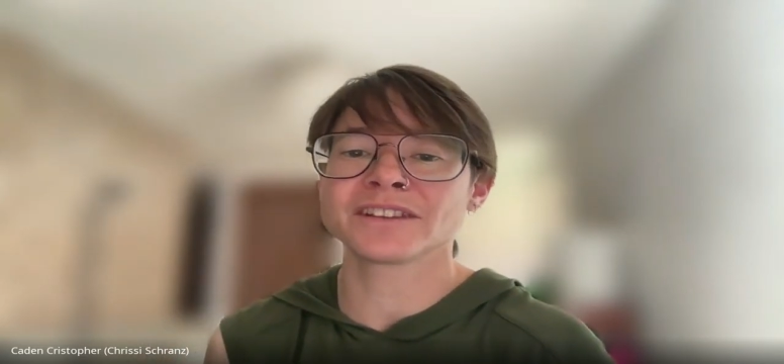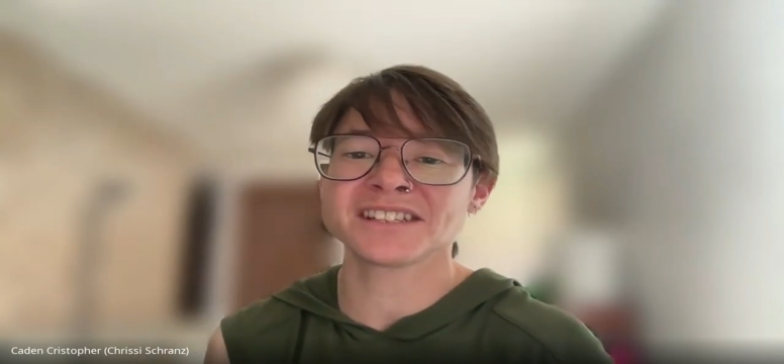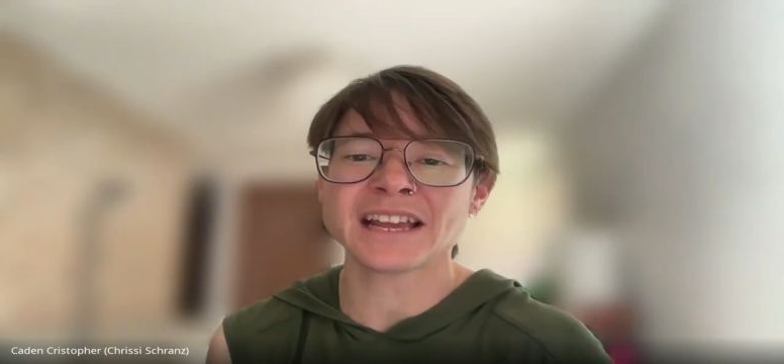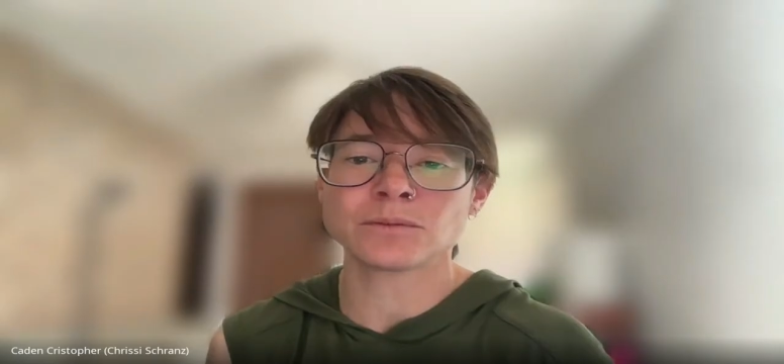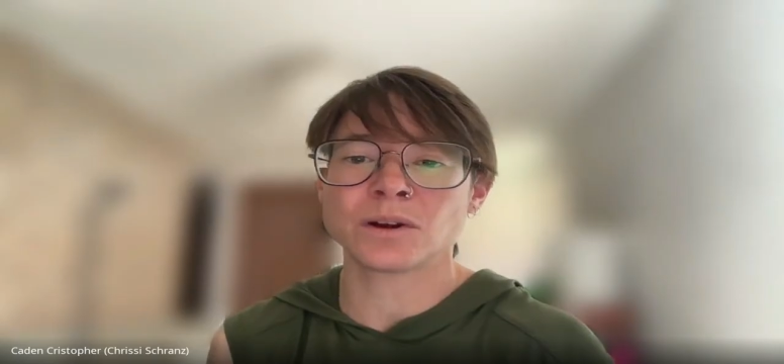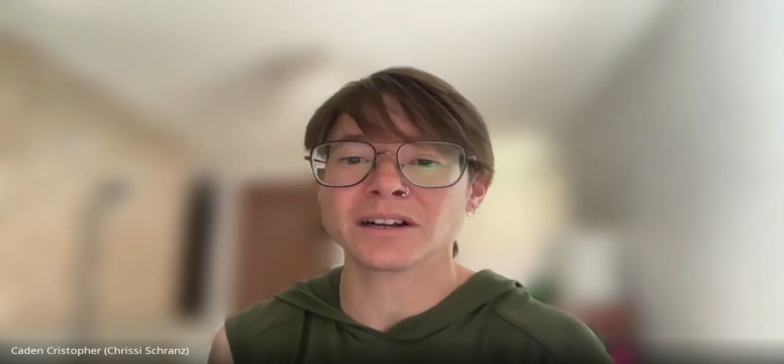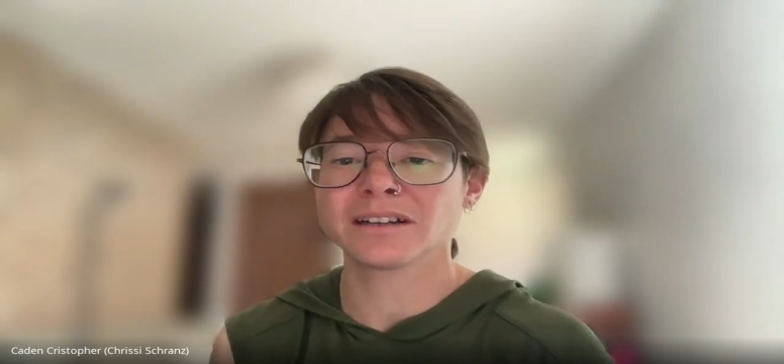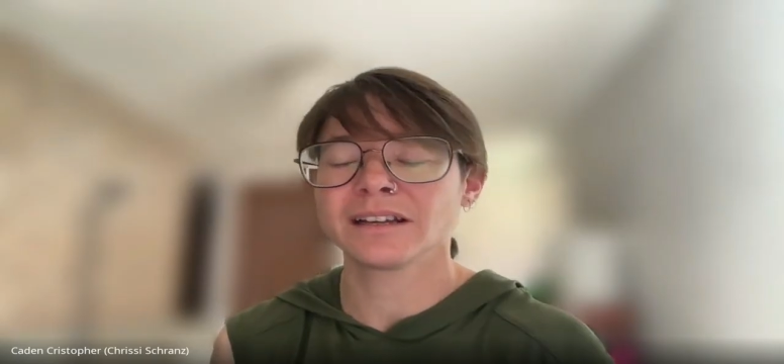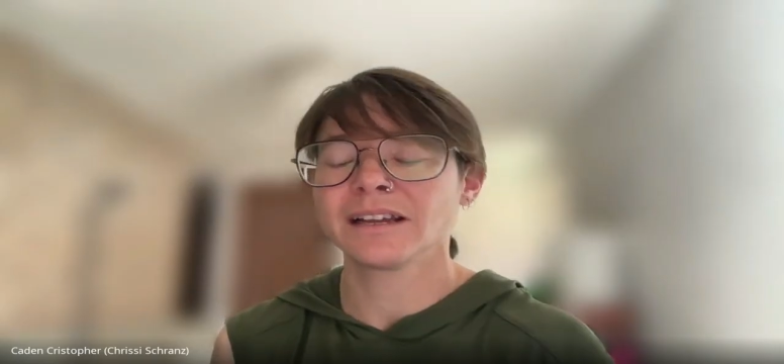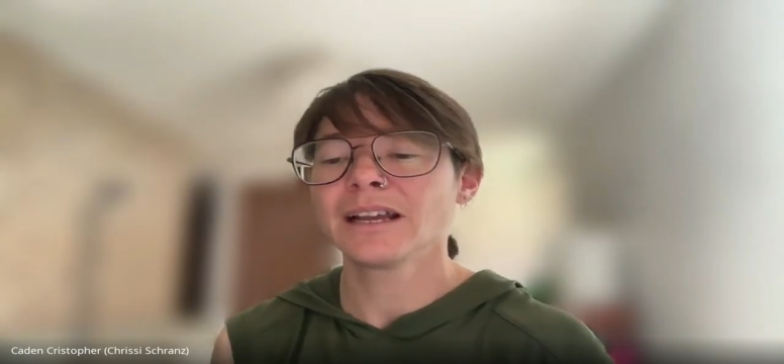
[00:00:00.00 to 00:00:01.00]
the sidewalk,
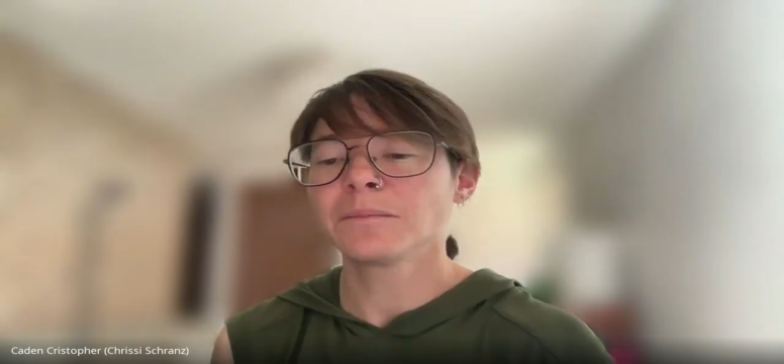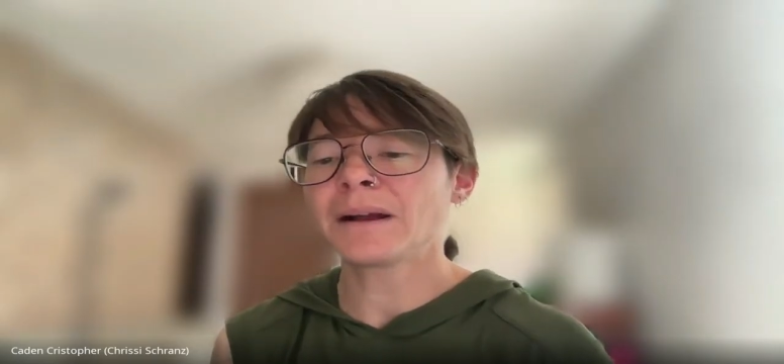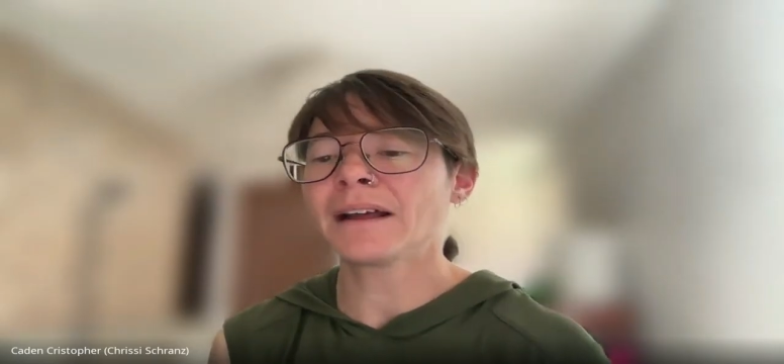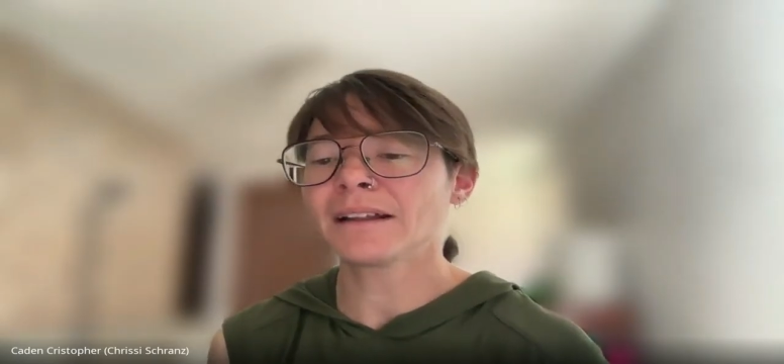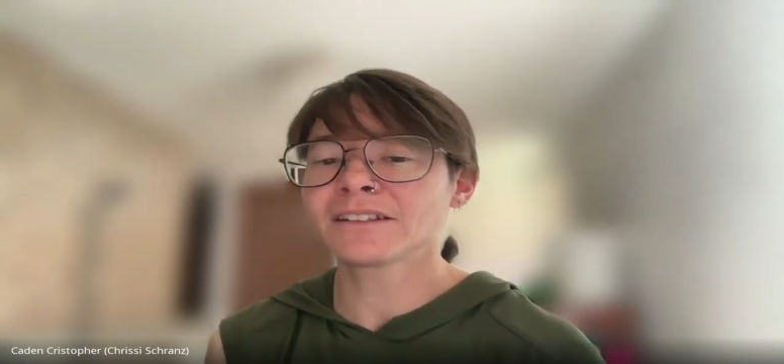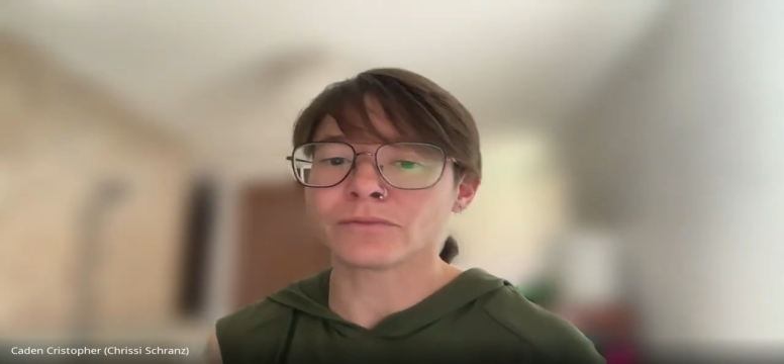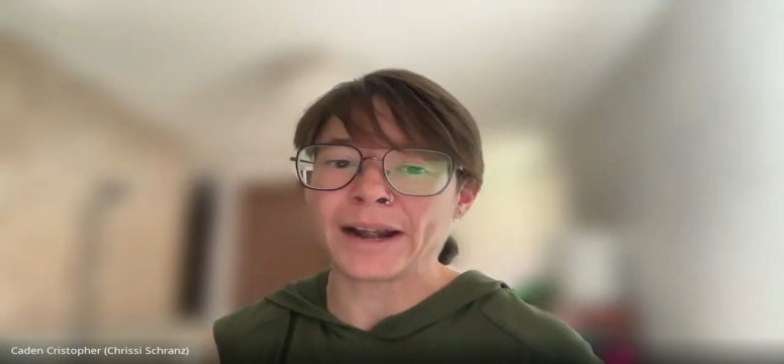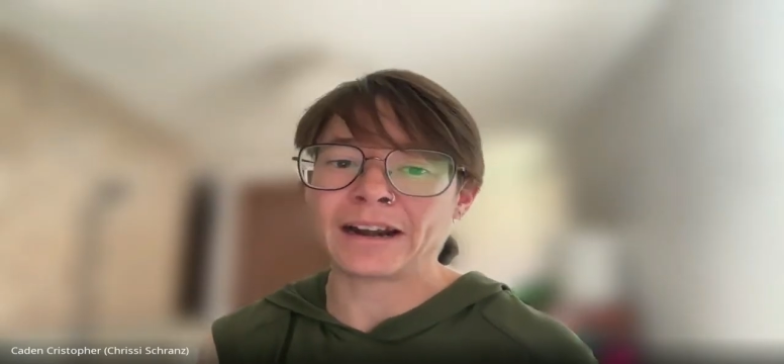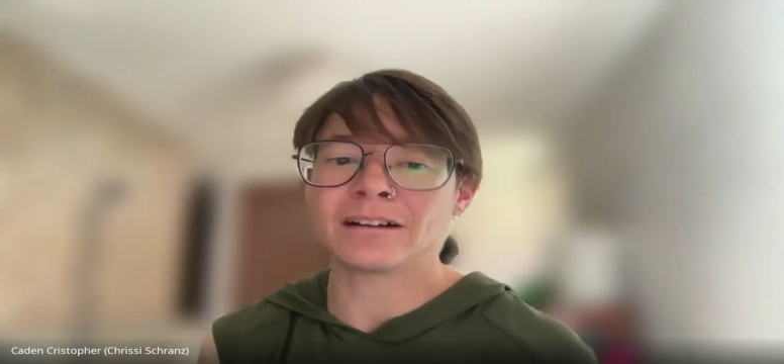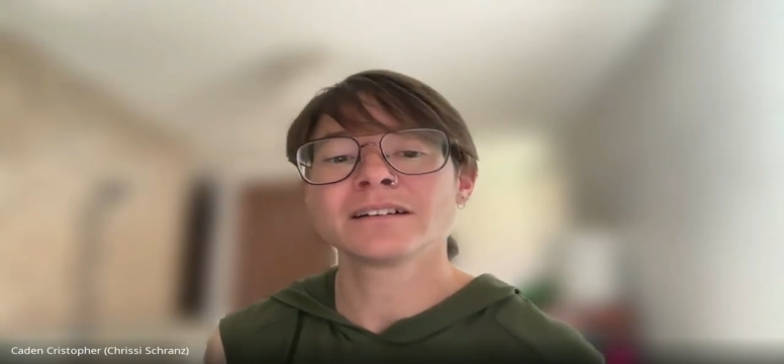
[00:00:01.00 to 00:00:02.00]
but it's
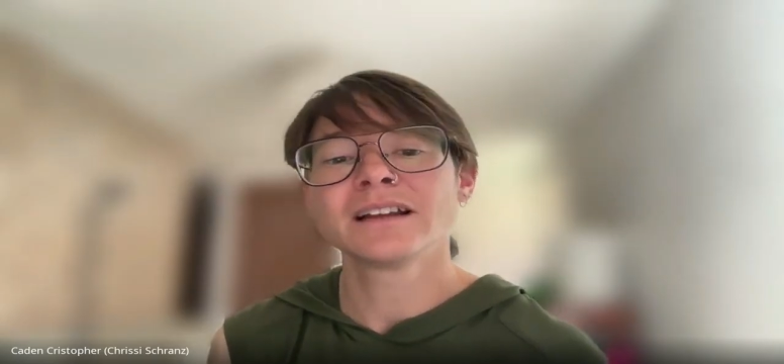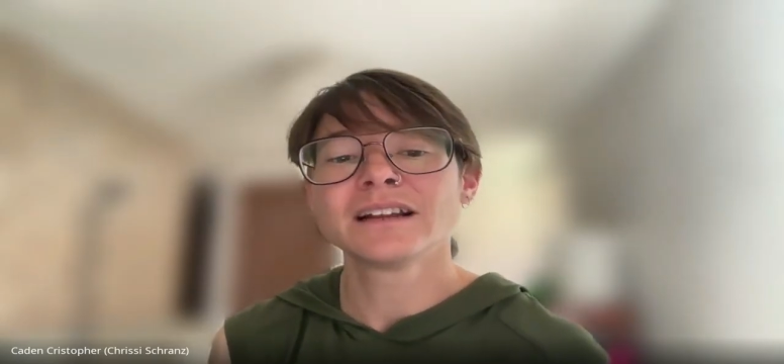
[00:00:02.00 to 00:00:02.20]
rare.